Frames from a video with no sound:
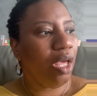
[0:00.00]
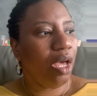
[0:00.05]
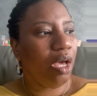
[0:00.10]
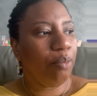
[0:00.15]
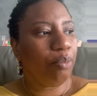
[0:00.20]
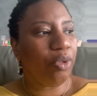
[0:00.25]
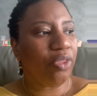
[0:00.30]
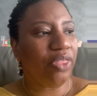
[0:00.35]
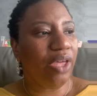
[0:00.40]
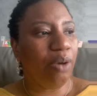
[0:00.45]

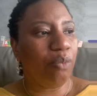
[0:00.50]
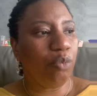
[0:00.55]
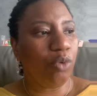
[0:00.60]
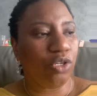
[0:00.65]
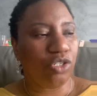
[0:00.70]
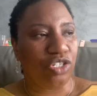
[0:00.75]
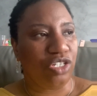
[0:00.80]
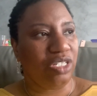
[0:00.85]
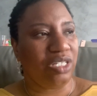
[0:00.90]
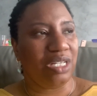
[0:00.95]
But then
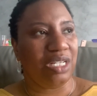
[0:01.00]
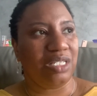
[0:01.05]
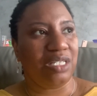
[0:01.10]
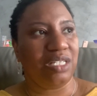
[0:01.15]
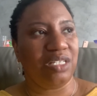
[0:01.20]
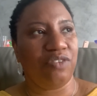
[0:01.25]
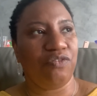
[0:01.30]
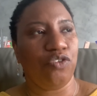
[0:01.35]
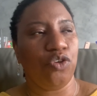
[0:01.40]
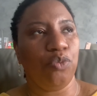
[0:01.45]
what she says
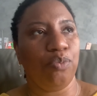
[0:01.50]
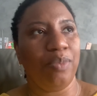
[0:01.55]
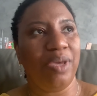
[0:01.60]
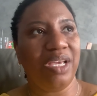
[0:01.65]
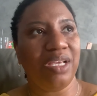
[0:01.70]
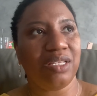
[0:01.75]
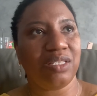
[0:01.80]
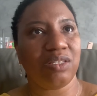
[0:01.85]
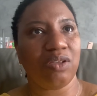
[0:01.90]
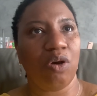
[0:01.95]
is if you
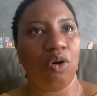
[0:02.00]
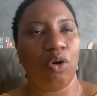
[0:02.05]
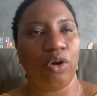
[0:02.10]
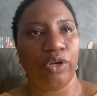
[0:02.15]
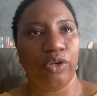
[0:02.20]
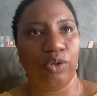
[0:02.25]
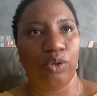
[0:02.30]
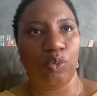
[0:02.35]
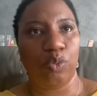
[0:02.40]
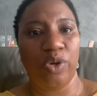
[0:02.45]
mix
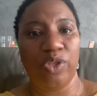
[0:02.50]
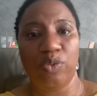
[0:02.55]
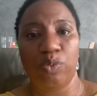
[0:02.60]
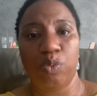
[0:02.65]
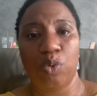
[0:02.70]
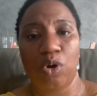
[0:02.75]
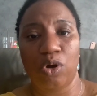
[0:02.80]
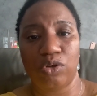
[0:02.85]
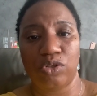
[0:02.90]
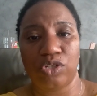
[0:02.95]
oil with
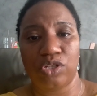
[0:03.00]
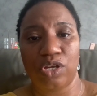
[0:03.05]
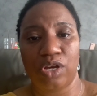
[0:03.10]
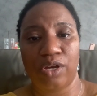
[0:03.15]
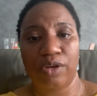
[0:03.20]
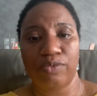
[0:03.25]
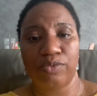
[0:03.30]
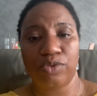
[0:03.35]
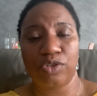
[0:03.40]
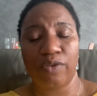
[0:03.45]

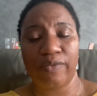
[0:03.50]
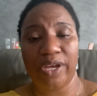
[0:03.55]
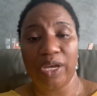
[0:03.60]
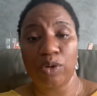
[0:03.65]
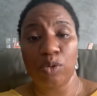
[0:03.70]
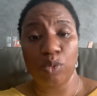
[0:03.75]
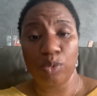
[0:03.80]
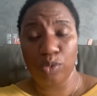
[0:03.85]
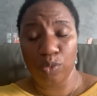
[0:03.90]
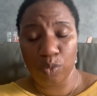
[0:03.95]
water, sorry,
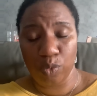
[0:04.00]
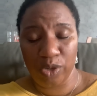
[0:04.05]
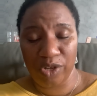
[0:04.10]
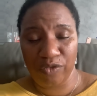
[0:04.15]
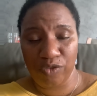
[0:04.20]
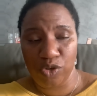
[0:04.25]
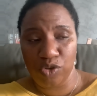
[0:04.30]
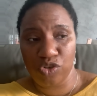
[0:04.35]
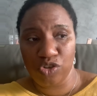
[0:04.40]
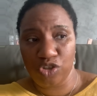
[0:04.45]

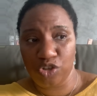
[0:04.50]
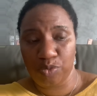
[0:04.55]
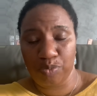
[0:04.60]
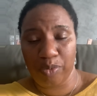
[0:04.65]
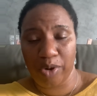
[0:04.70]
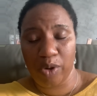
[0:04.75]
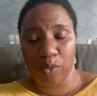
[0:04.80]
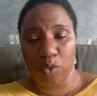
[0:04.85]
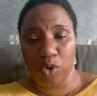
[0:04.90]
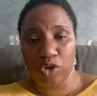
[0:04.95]
if you just
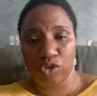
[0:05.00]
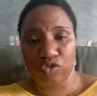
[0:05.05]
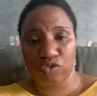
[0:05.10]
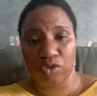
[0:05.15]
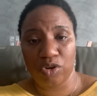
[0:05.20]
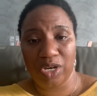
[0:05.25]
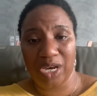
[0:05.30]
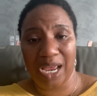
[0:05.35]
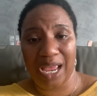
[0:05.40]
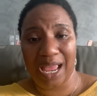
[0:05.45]
spray water
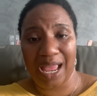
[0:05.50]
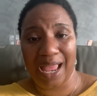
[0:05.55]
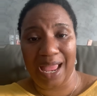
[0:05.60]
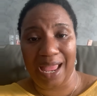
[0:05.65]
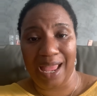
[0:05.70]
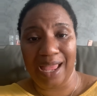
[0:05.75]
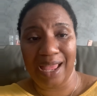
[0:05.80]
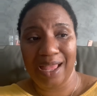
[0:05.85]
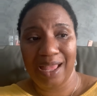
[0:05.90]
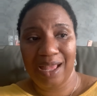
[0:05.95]
on your
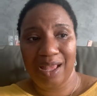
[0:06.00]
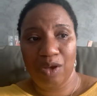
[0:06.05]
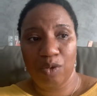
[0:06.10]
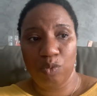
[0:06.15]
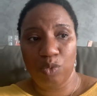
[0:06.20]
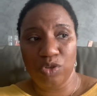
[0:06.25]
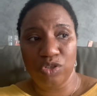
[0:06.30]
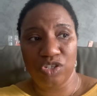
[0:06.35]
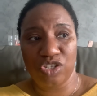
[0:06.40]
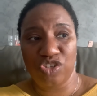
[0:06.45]
hair,
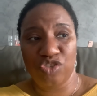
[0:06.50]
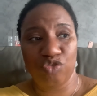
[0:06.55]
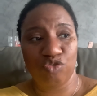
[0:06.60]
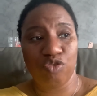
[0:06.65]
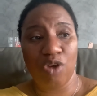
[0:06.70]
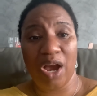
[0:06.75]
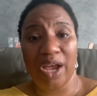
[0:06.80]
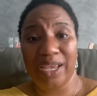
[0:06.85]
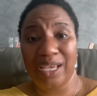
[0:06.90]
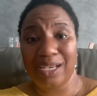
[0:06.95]
once it's
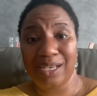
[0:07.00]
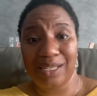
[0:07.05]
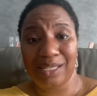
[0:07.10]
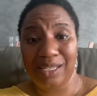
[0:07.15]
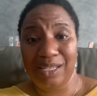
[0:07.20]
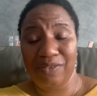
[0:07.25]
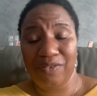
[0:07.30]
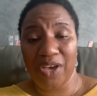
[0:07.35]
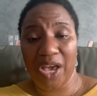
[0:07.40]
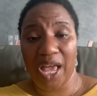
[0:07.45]
dry, it can
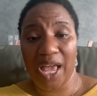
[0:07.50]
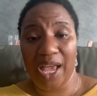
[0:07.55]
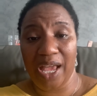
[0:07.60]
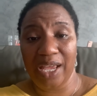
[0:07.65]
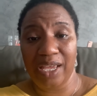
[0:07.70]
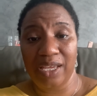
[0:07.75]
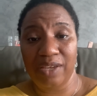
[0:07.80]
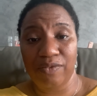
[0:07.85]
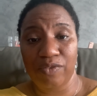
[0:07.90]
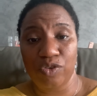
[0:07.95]
leave your hair
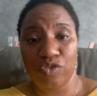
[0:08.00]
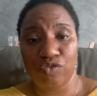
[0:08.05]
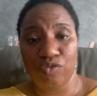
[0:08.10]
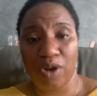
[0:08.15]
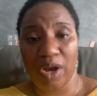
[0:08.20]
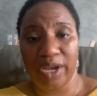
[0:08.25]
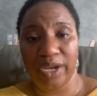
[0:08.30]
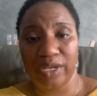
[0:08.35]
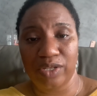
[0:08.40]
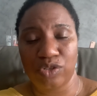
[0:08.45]
even
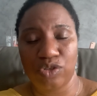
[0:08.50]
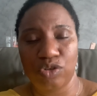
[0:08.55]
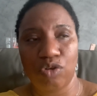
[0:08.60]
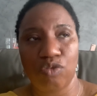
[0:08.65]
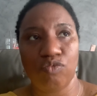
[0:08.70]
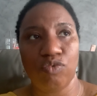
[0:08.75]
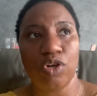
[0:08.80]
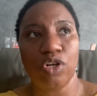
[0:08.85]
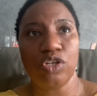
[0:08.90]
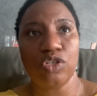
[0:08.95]
drier. So
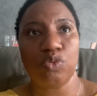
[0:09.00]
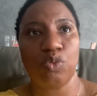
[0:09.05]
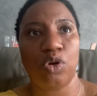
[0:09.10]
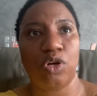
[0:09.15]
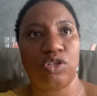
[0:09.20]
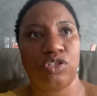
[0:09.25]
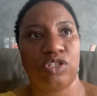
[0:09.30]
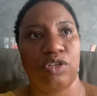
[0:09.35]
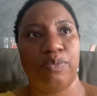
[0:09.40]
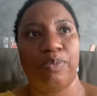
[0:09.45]
rose
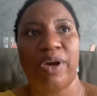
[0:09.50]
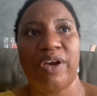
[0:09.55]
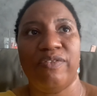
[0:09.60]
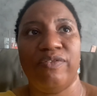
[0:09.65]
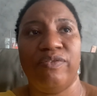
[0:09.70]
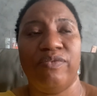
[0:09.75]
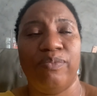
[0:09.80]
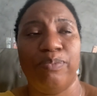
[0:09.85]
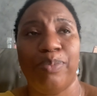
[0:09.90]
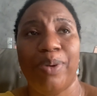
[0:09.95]
water,
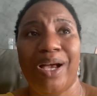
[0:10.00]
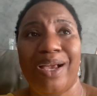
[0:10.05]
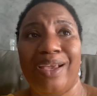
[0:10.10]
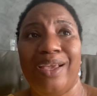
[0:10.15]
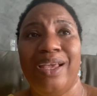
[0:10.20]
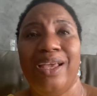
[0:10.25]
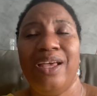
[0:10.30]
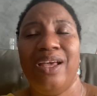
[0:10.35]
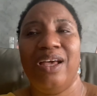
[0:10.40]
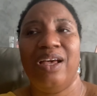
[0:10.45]
by
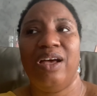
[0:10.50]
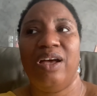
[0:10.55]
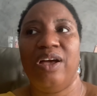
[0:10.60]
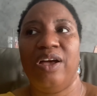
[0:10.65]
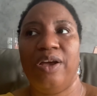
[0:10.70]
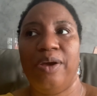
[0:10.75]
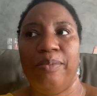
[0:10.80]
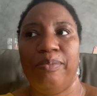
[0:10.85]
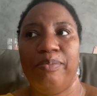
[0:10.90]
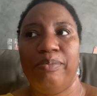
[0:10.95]

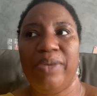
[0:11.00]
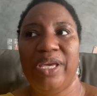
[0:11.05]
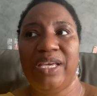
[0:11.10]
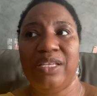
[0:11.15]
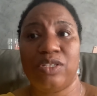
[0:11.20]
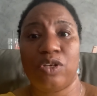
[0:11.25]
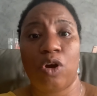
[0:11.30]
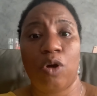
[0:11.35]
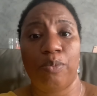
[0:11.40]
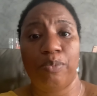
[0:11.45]

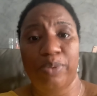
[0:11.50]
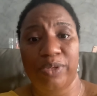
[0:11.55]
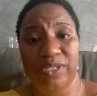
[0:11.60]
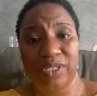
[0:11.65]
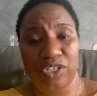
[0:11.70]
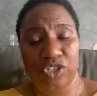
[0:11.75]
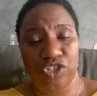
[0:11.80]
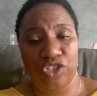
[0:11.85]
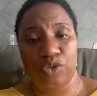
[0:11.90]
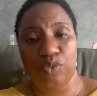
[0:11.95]
its
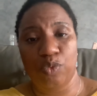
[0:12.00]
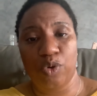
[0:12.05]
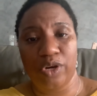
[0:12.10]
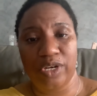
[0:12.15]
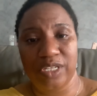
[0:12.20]
composition, what